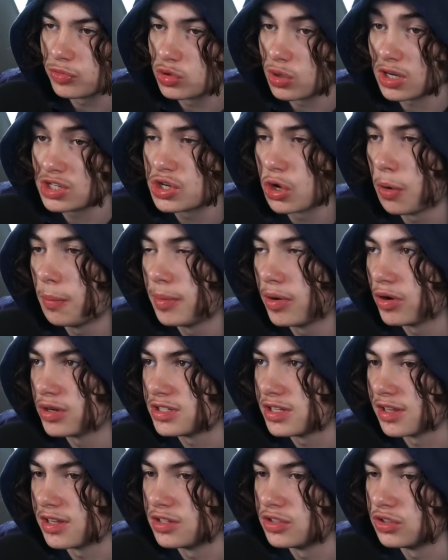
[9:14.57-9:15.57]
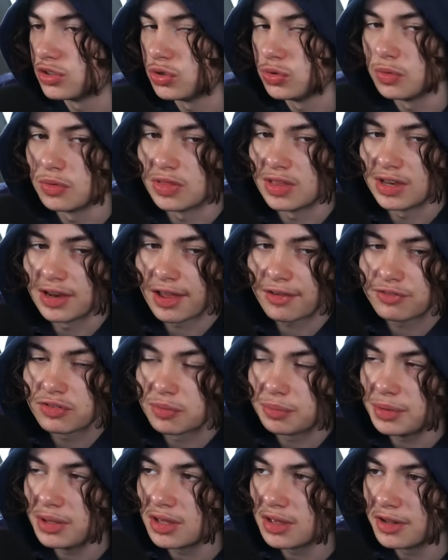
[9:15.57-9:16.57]
So I actually got mirror settings to the left
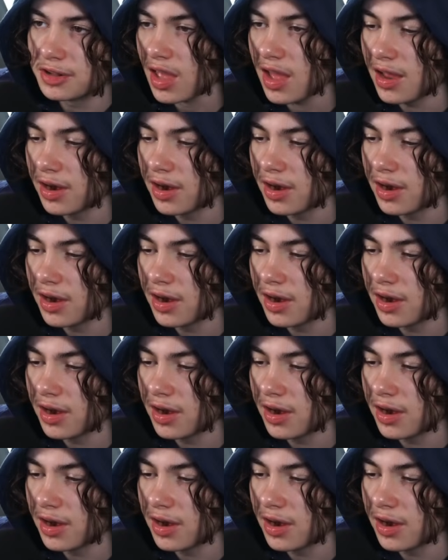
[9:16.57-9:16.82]
of me here,